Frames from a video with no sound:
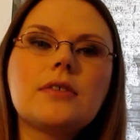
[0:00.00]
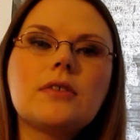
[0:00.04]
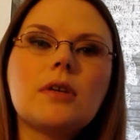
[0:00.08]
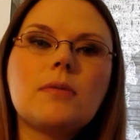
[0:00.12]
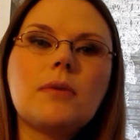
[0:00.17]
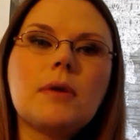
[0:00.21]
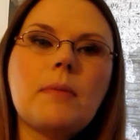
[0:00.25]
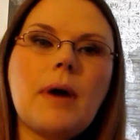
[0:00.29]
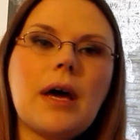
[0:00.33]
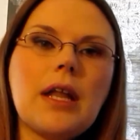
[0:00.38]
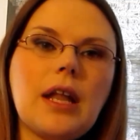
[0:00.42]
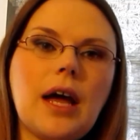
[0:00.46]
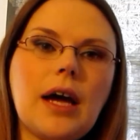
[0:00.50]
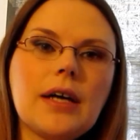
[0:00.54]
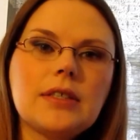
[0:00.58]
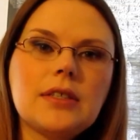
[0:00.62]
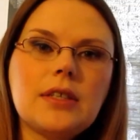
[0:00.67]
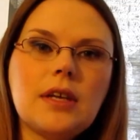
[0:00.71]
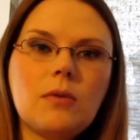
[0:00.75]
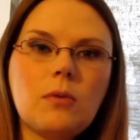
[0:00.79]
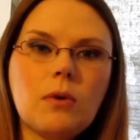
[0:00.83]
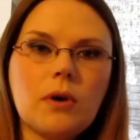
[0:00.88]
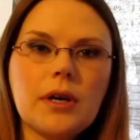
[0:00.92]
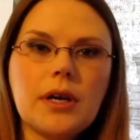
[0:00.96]
going to be my last
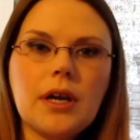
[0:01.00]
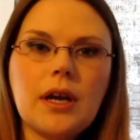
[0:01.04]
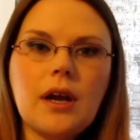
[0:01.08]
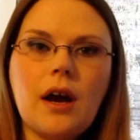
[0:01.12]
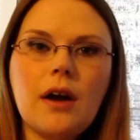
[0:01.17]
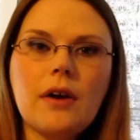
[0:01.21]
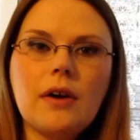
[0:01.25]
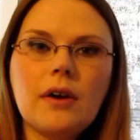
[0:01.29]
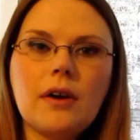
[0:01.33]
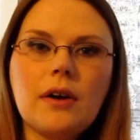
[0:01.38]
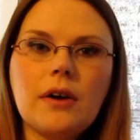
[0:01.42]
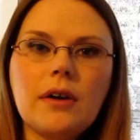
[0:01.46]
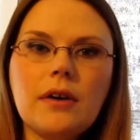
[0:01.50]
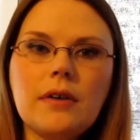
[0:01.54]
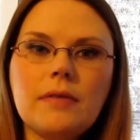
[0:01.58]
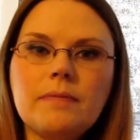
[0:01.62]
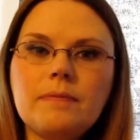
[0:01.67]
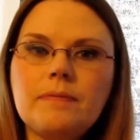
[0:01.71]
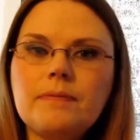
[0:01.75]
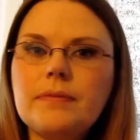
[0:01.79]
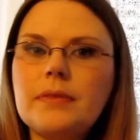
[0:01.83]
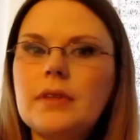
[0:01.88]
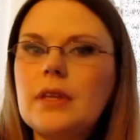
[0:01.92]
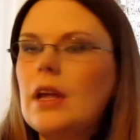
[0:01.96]
day working on her.
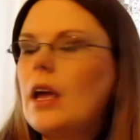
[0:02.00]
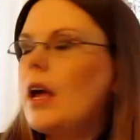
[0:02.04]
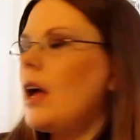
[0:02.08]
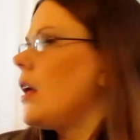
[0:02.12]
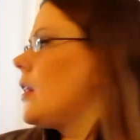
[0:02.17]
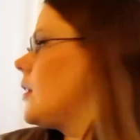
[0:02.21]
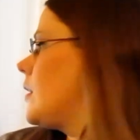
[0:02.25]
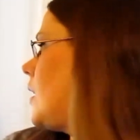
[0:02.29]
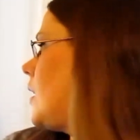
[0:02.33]
And